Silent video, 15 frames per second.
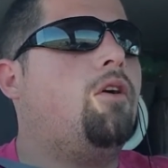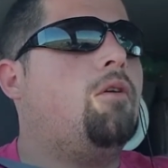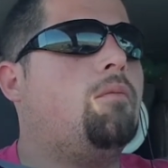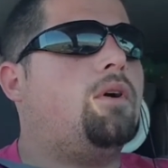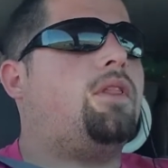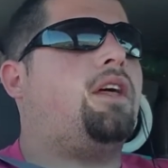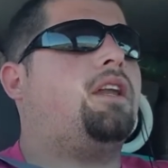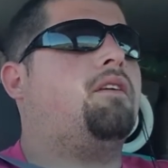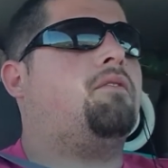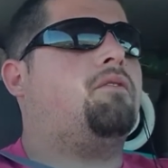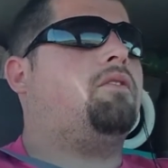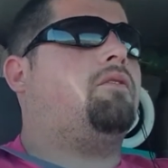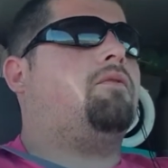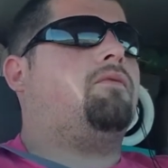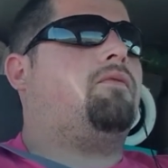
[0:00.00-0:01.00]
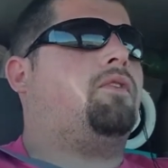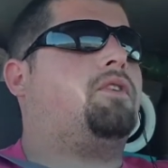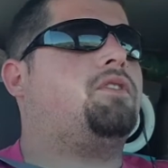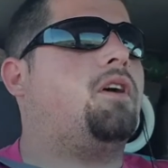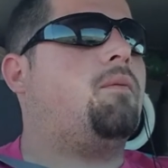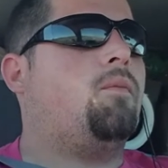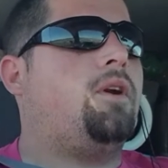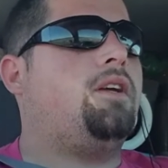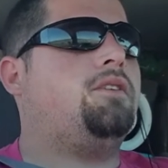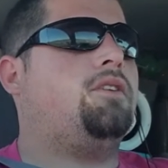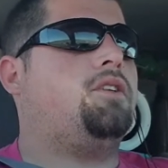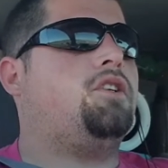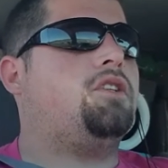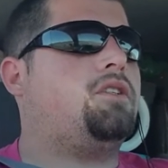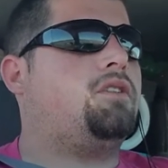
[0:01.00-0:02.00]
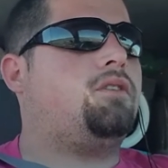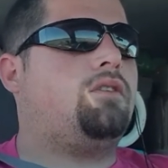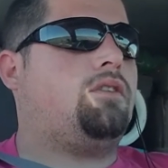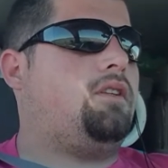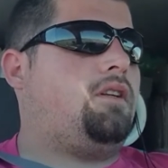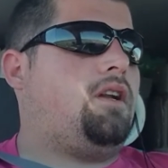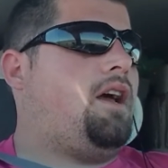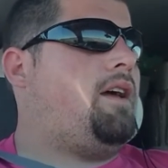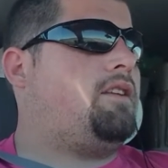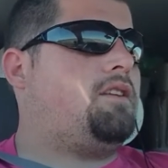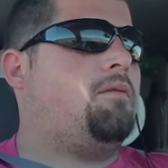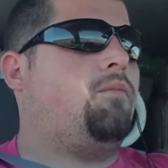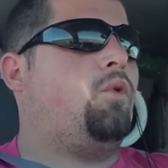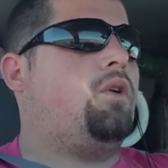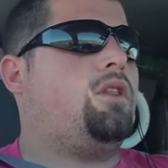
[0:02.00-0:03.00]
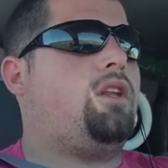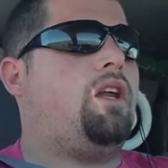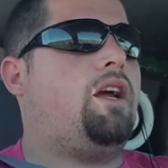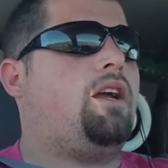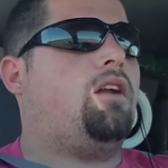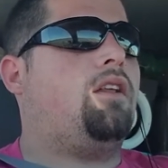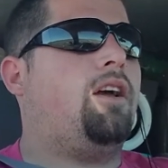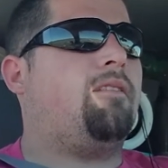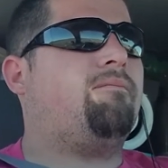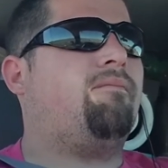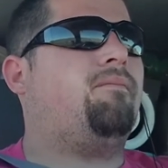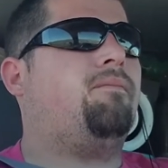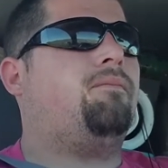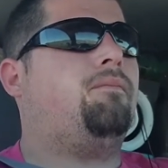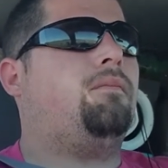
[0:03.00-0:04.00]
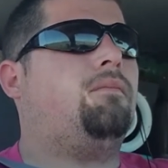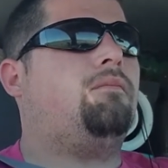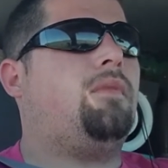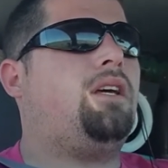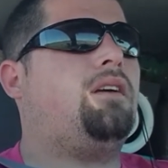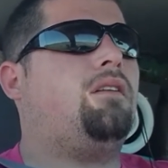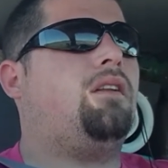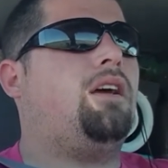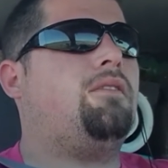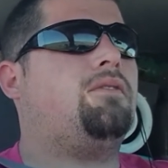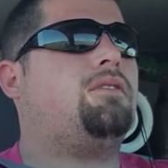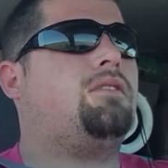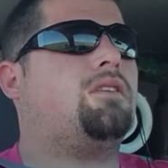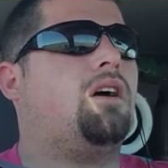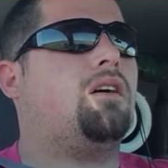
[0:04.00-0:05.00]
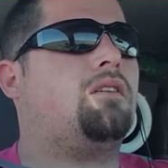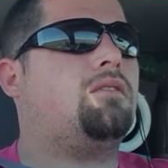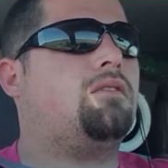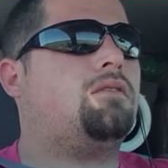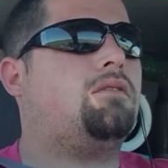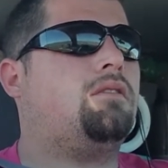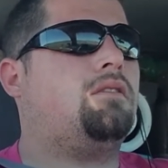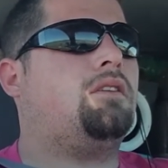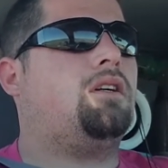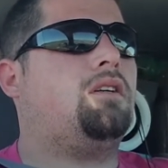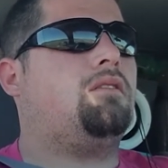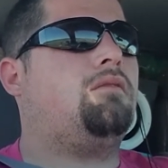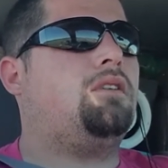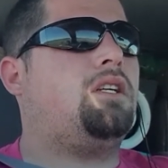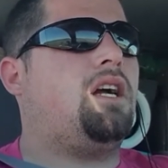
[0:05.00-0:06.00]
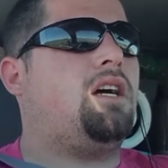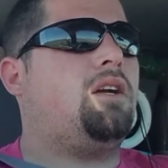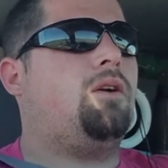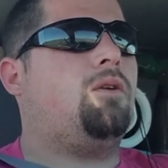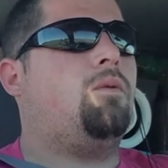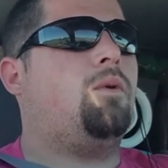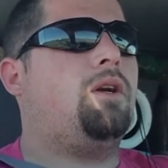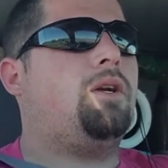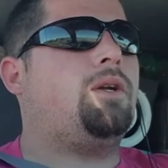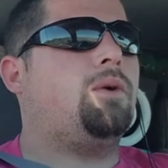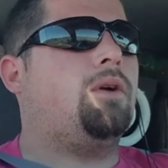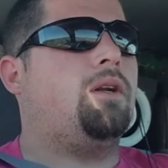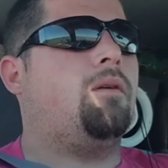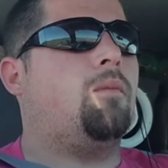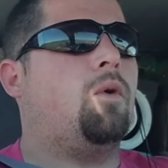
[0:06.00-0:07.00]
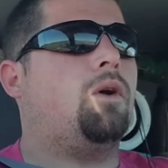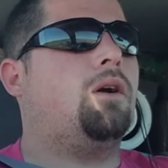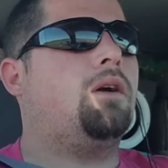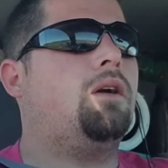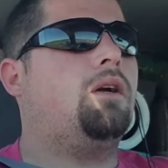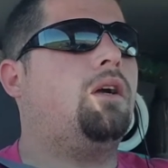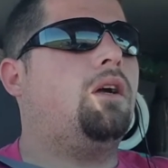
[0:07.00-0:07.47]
But then for some reason, just at some point in the day, you're like, man, life sucks. I kind of don't want to do it anymore.